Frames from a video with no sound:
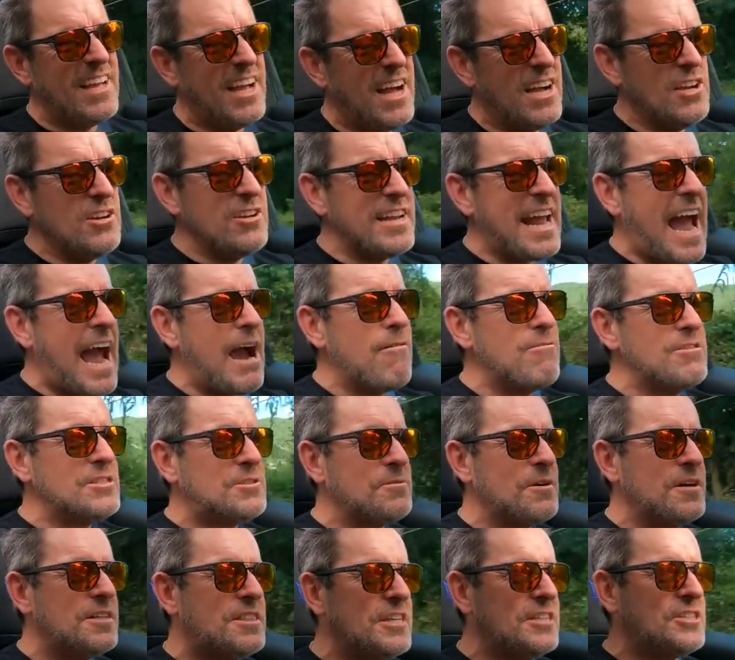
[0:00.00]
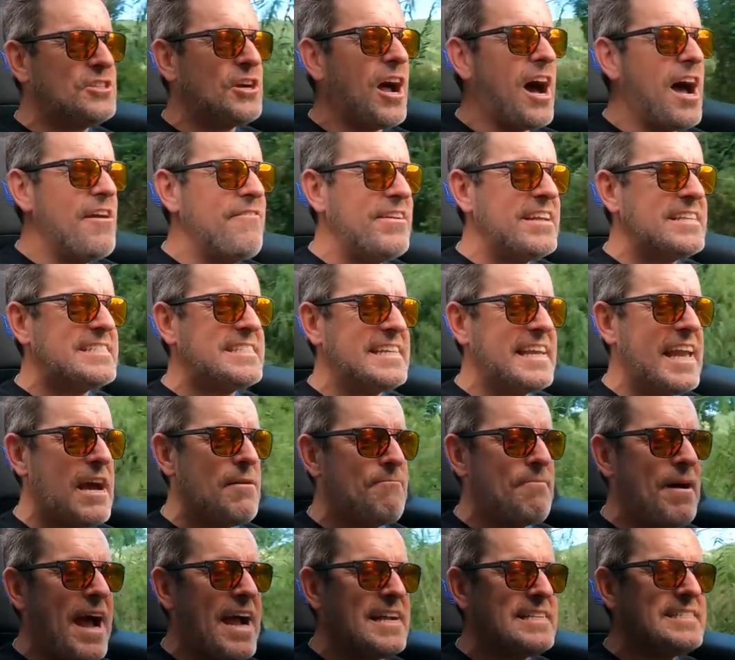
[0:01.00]
a good hour's worth of driving to
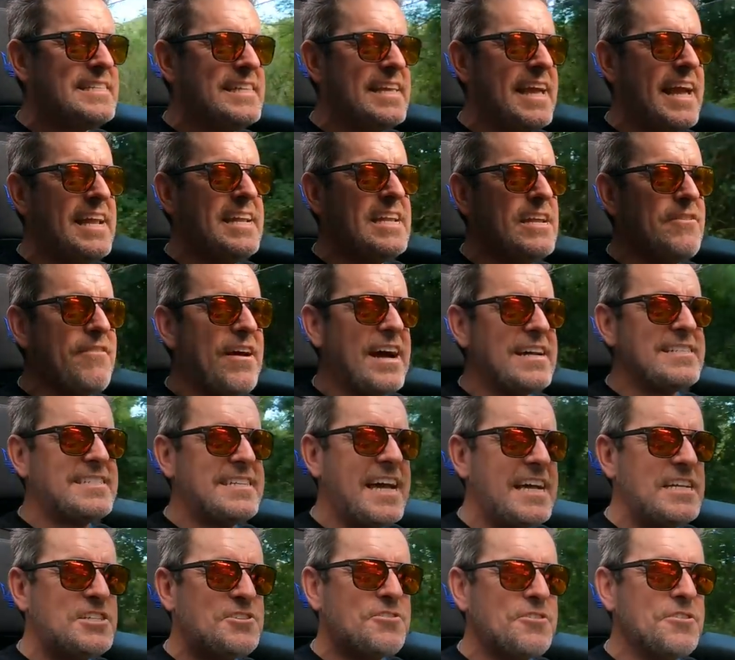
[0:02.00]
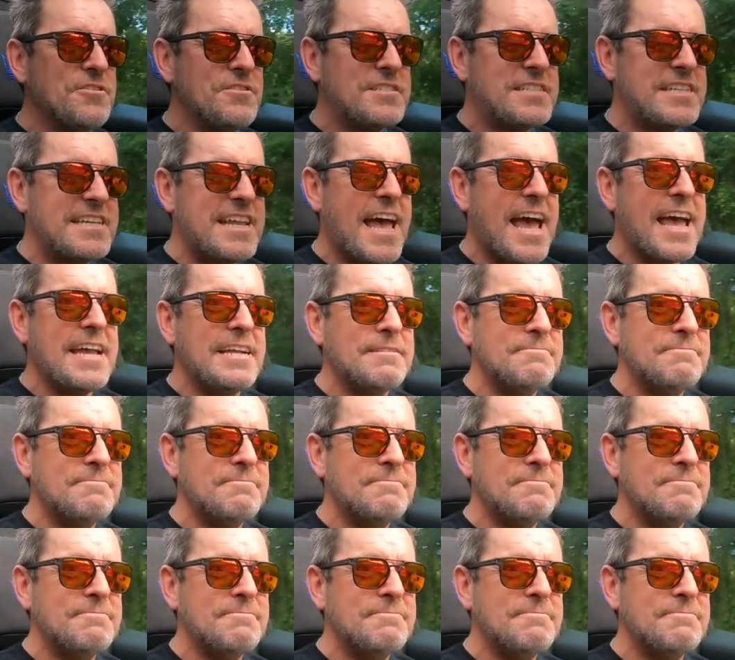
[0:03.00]
get back to the end of our test route today.